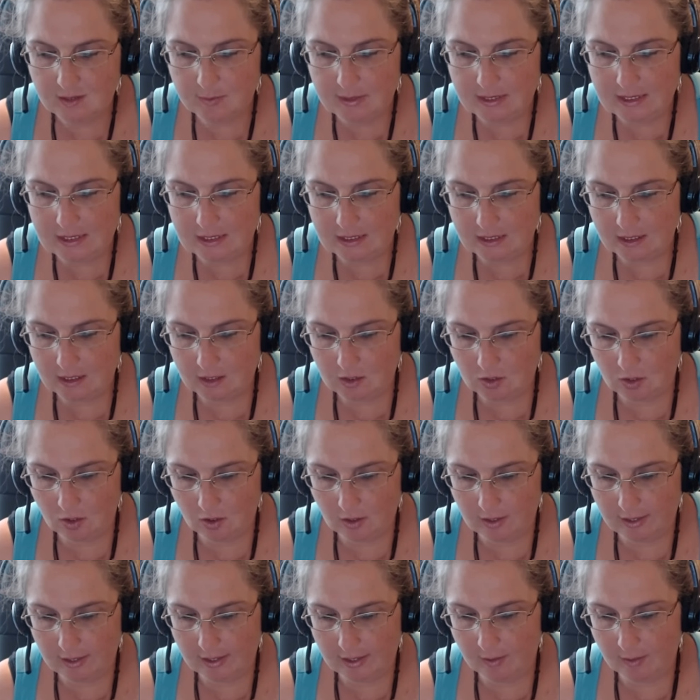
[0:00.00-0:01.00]
to me this is
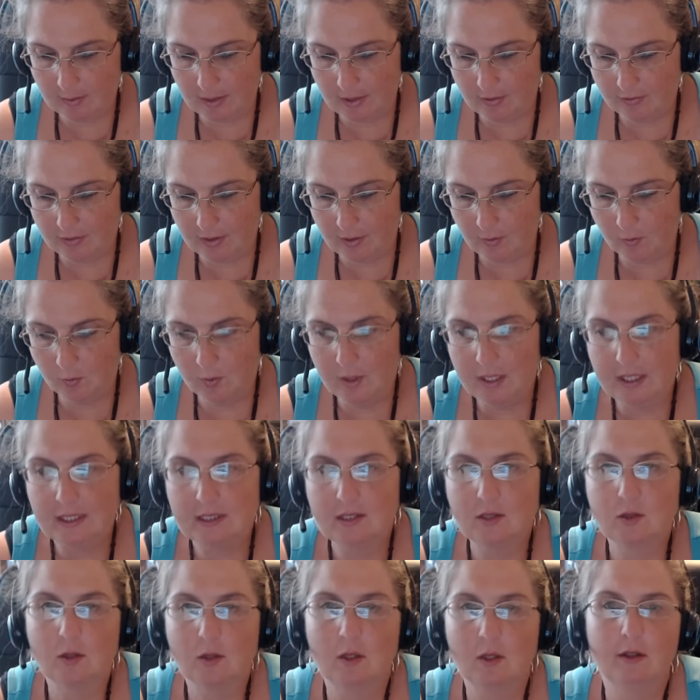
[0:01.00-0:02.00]
talking about that
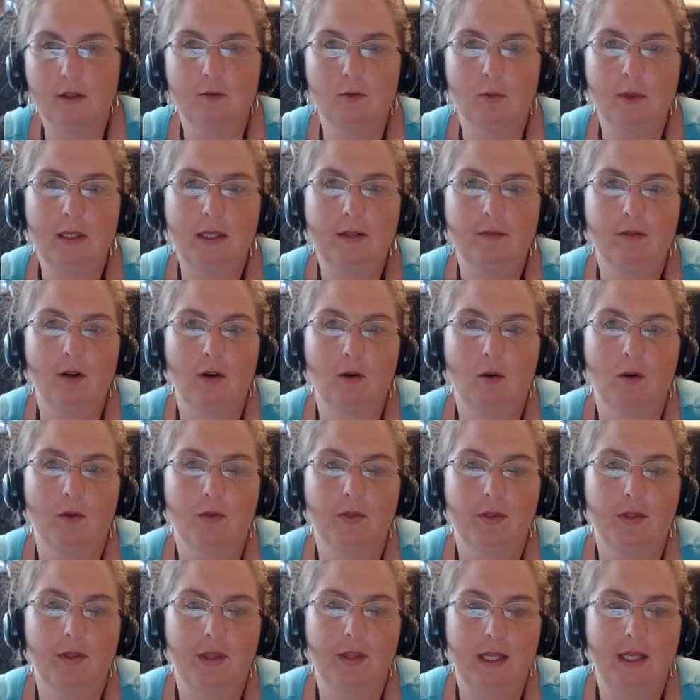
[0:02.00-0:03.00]
we sort of weave our
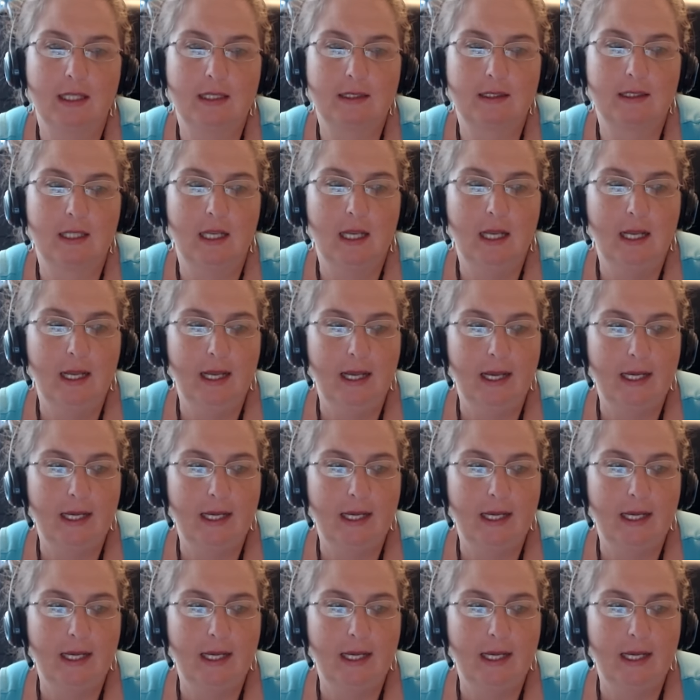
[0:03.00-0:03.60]
own things.